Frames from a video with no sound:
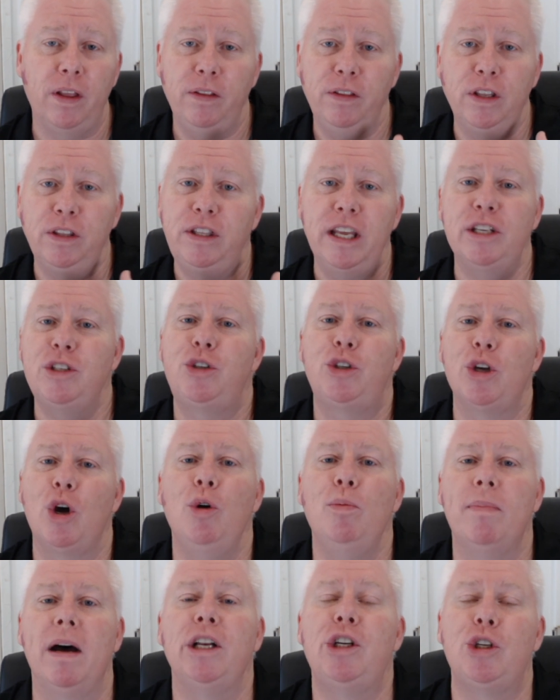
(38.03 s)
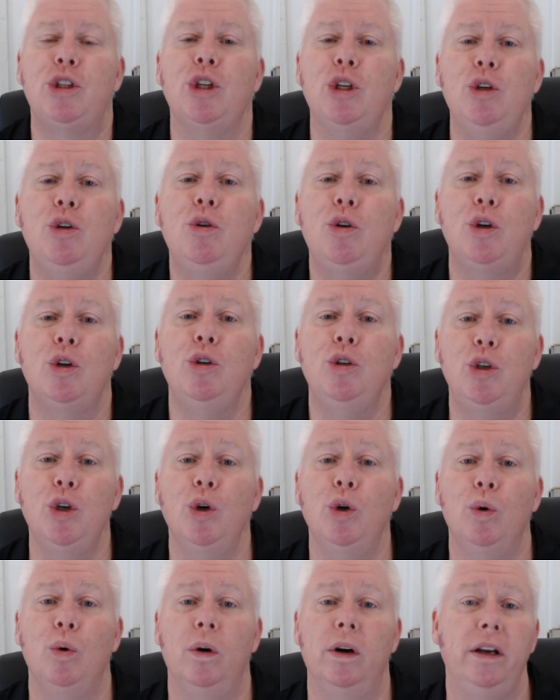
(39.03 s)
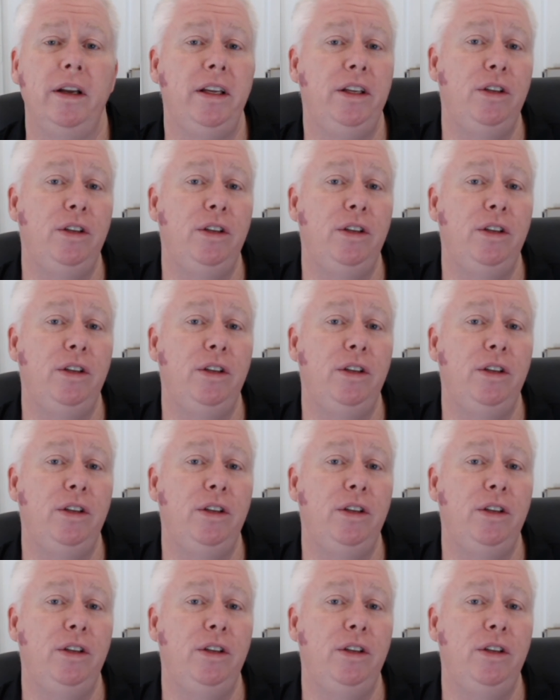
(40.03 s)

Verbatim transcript: There's so much that you can do.